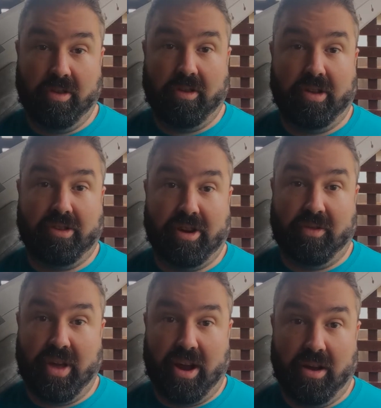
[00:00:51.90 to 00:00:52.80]
so let's
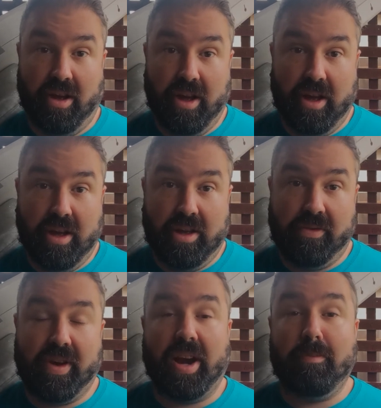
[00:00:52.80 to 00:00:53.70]
start there.
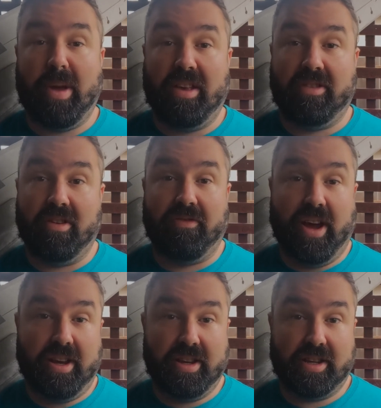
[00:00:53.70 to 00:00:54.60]
You've got to base your
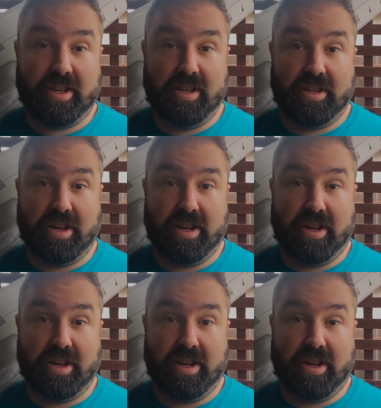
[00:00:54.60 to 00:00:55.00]
fight distance